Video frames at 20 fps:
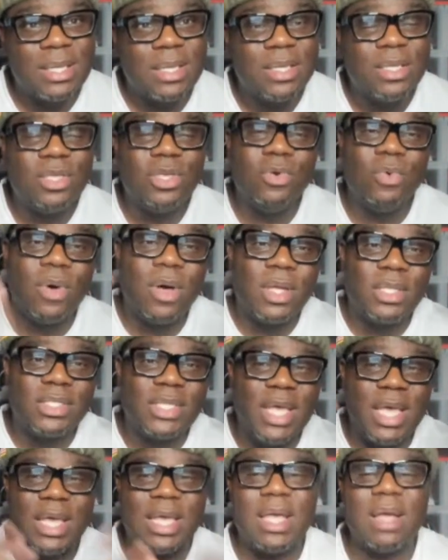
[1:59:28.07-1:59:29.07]
You all
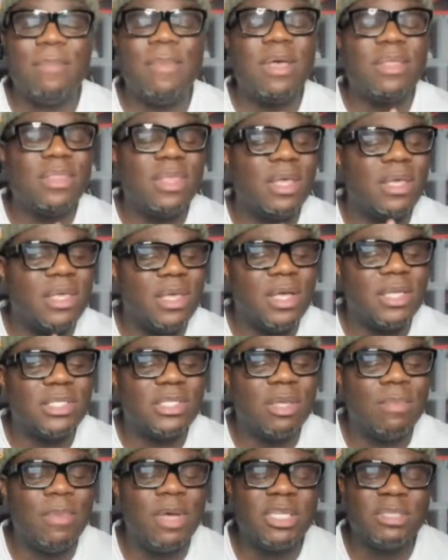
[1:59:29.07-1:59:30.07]
take care, man. Thank y'all
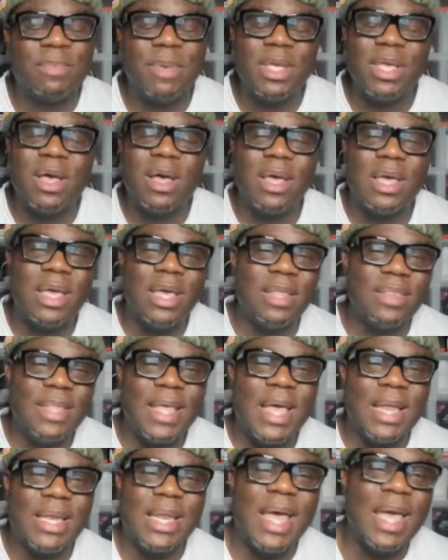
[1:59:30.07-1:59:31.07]
so much, man. Y'all hit
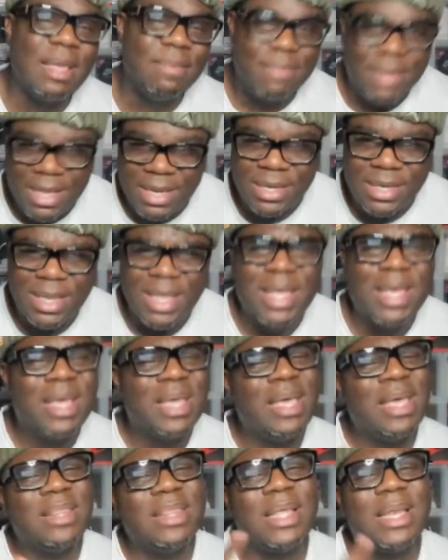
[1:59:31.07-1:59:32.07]
that like button,
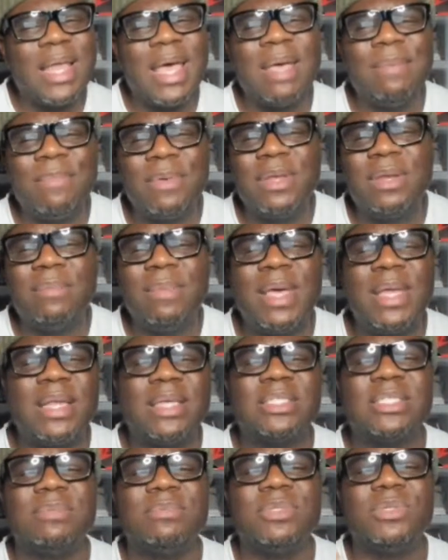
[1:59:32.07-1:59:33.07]
hit the like button, man,
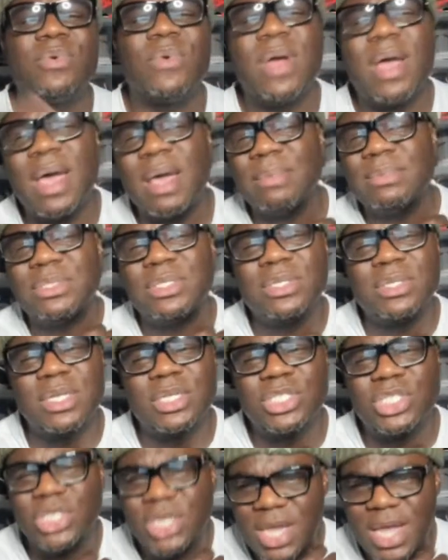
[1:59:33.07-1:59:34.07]
and subscribe to the
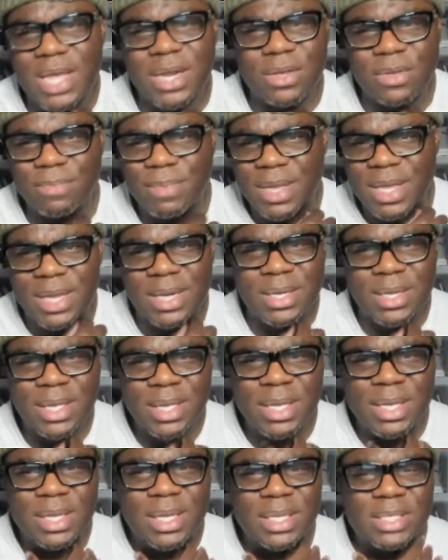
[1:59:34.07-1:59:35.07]
channel, man
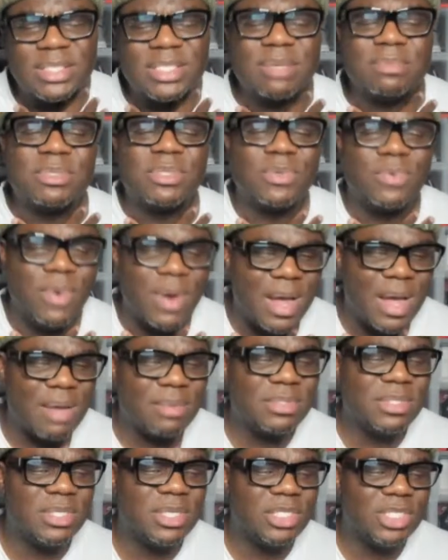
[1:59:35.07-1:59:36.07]

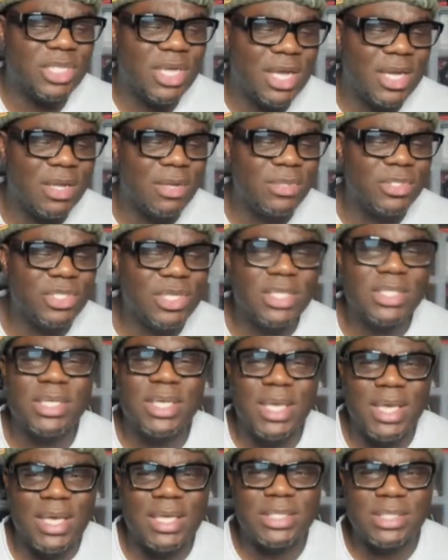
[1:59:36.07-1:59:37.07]
subscribe to the channel. Just
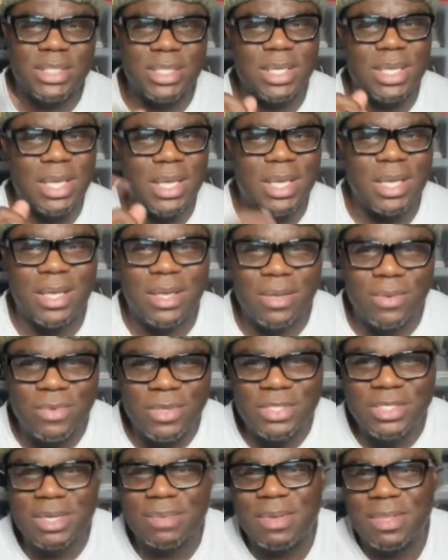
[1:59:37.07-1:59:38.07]
Kicks. Hey, you
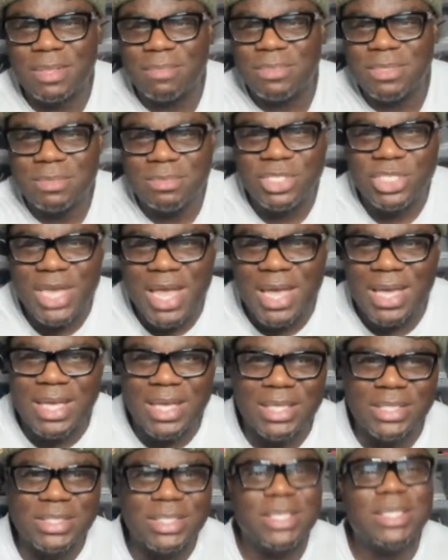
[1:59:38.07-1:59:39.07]
talking about the, the
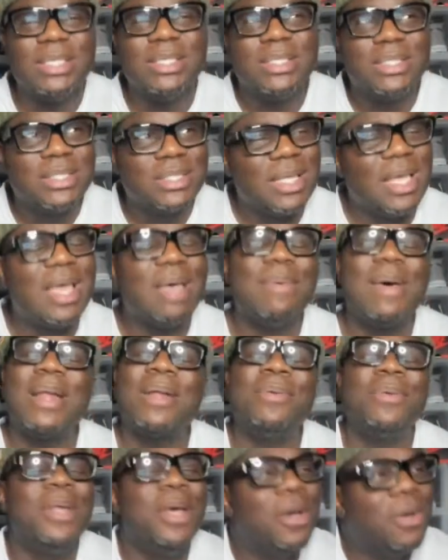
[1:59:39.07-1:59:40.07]
Jackies? Damn, I
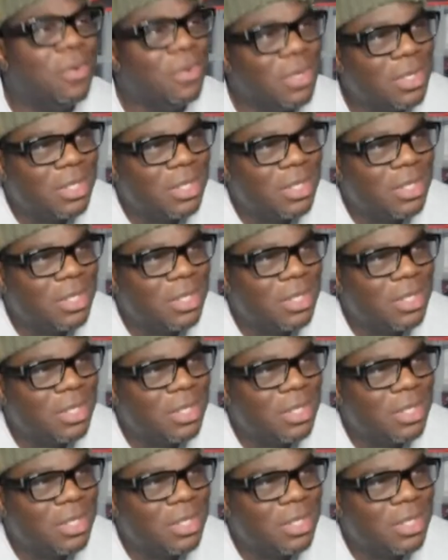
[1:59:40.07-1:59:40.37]
don't know.